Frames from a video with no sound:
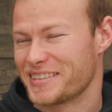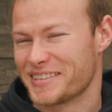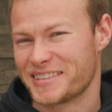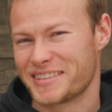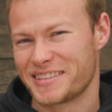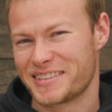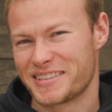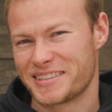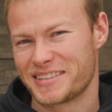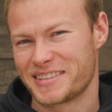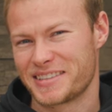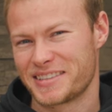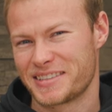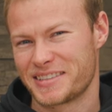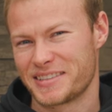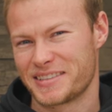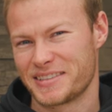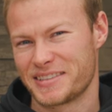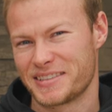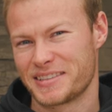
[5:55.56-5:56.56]

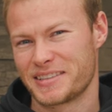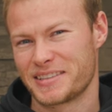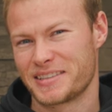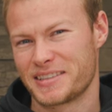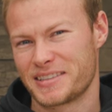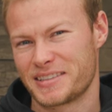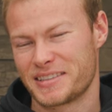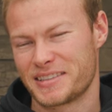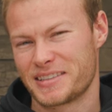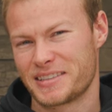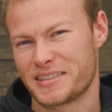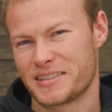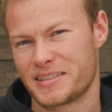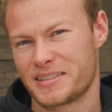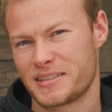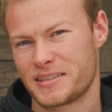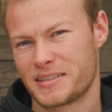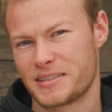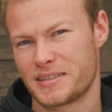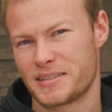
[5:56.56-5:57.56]

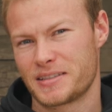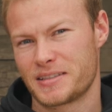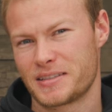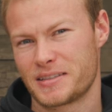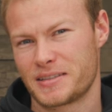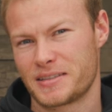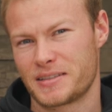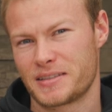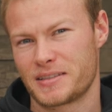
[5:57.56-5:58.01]
(silent)